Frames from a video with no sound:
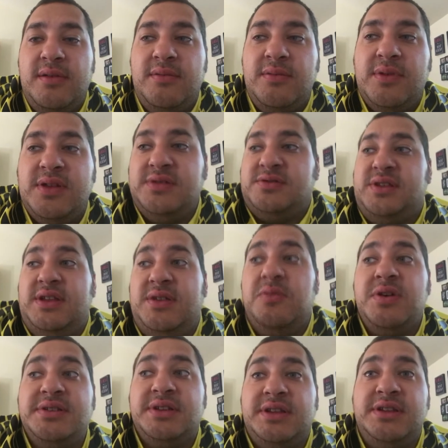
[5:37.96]
because it
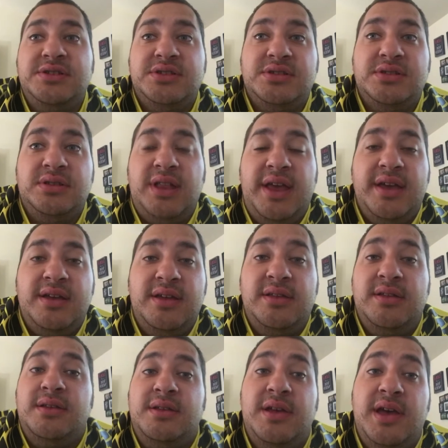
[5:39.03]
wasn't his, like,
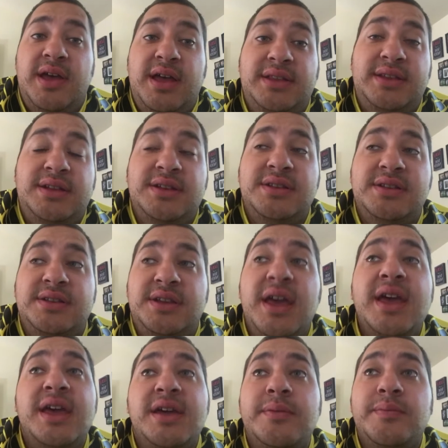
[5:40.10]
at the end of the
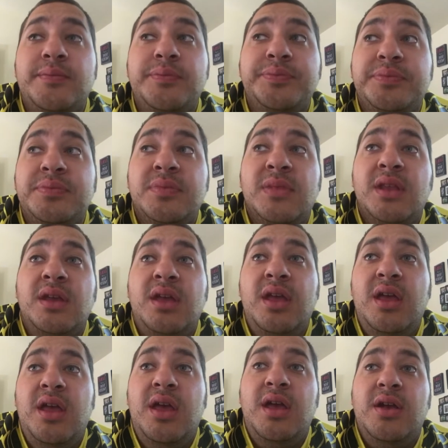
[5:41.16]
day,
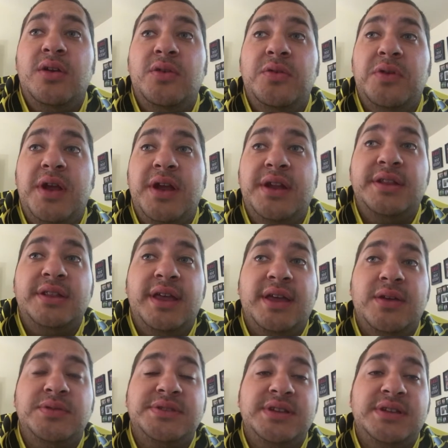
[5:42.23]
granted, like,
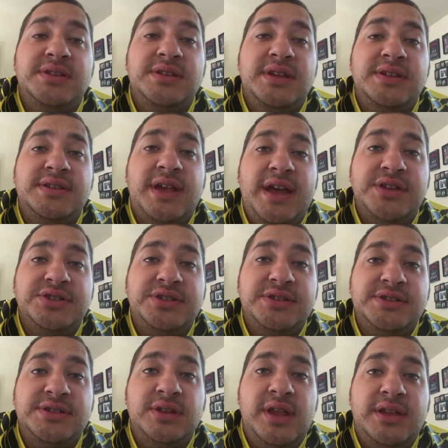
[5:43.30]
it was his
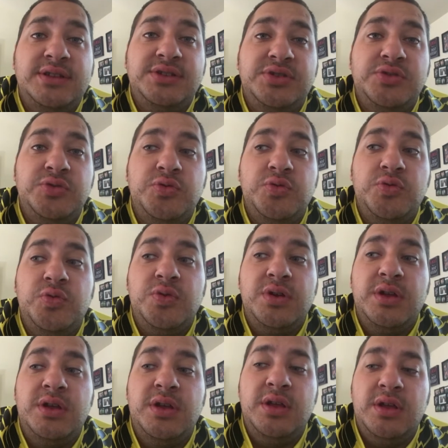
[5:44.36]
actions led to
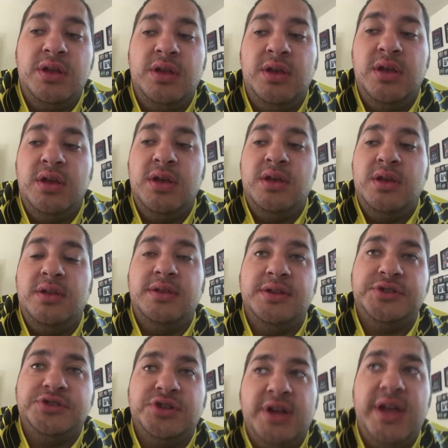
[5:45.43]
the
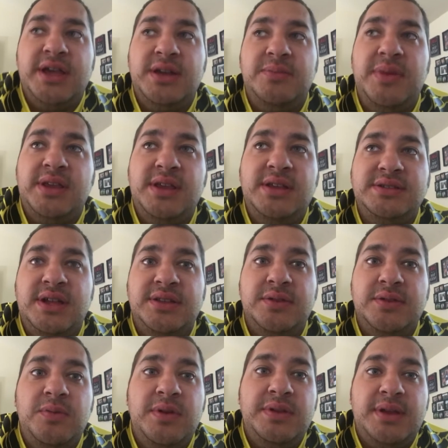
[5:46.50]
trade, but he's not
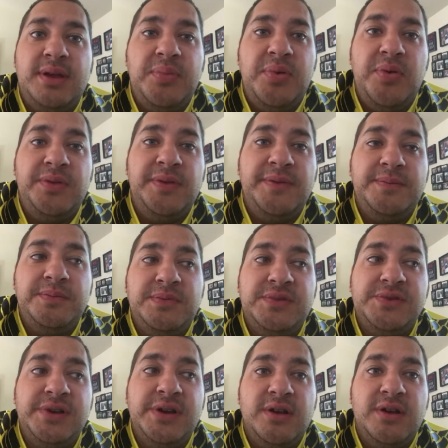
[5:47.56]
the one that pulled the
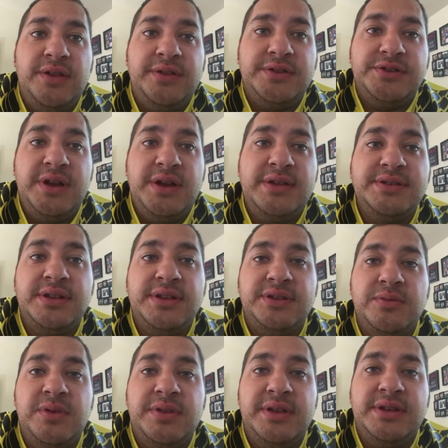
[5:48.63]
trigger on the trade. He's not the
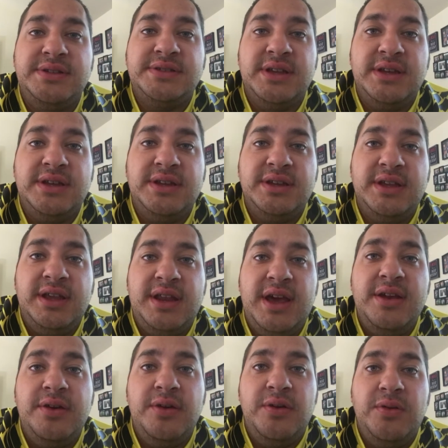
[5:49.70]
one that decided to get
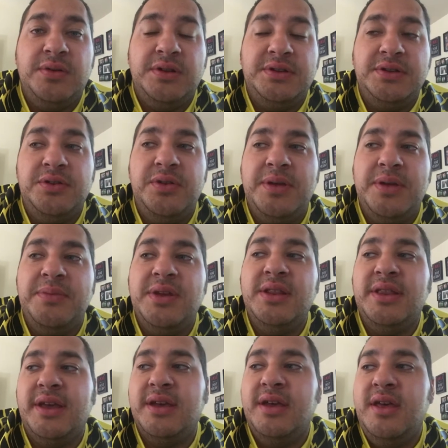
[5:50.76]
out of Oakland. You know what I mean?
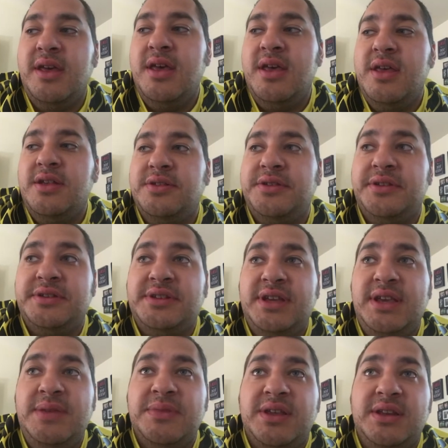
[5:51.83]
Like, so the
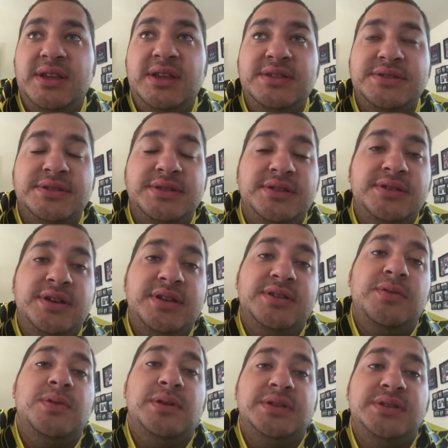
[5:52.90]
team can easily look at the
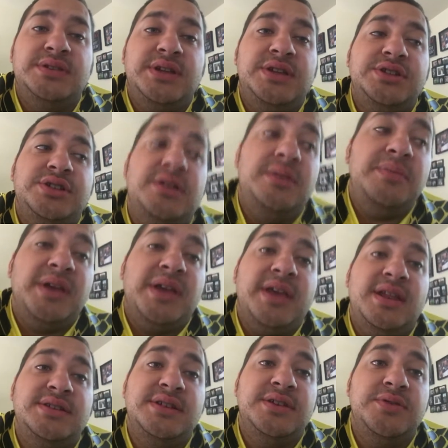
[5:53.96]
organization, at
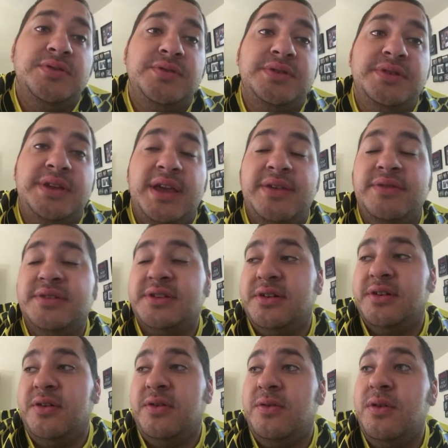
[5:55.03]
McKenzie, Gruden, Davis, and
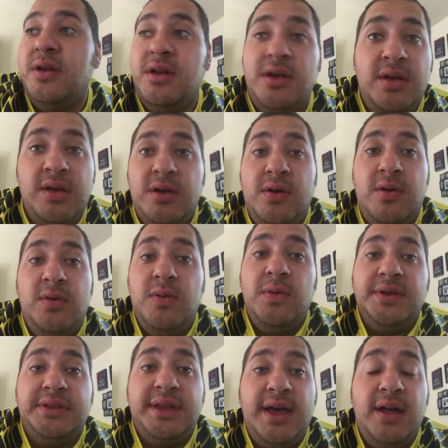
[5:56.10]
go,
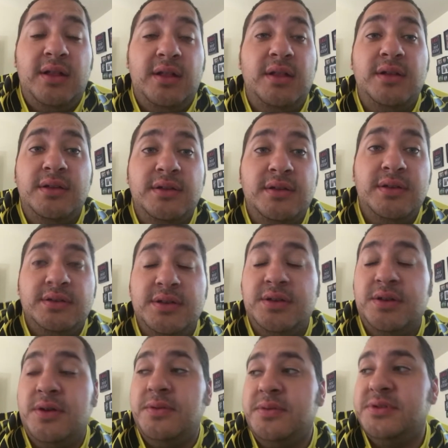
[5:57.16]
what the hell? You
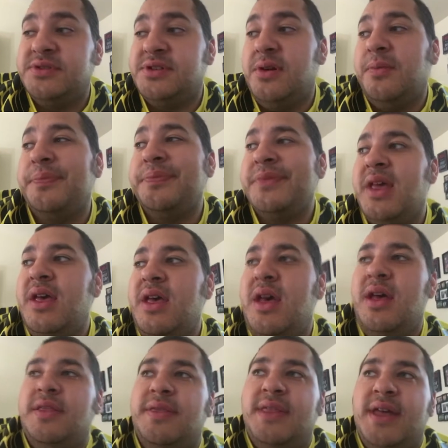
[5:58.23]
know? So
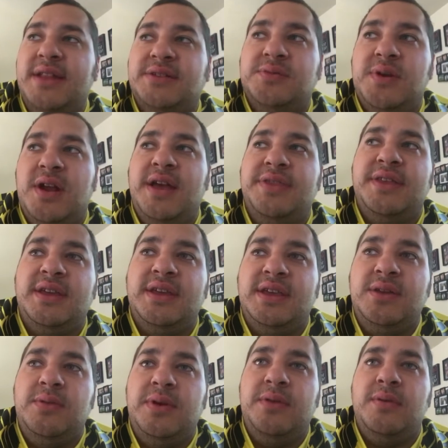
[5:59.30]
that's where I think he
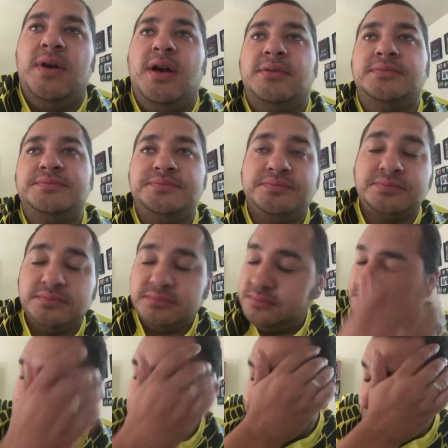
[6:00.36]
went wrong.
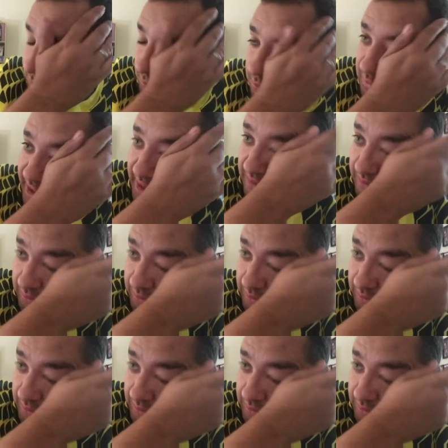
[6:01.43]
But